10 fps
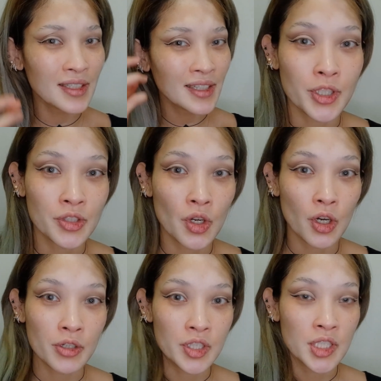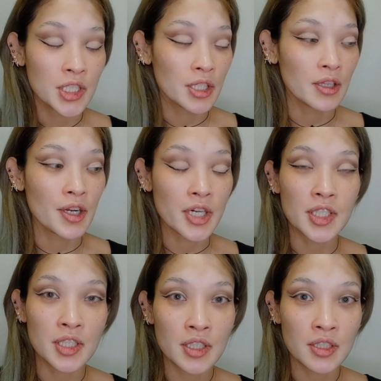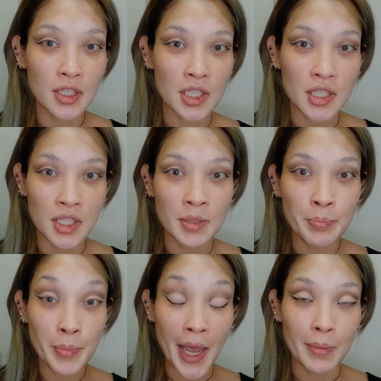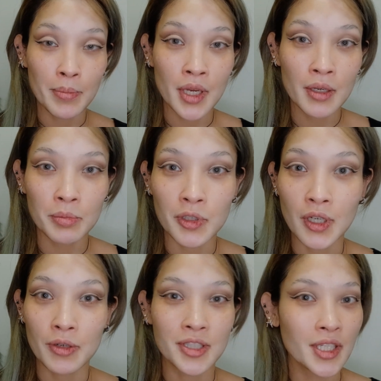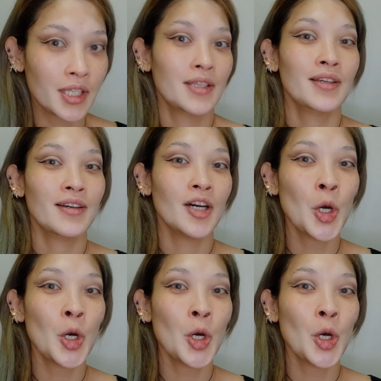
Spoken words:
And when I saw Christina Aguilera's like this matte makeup look, I was like,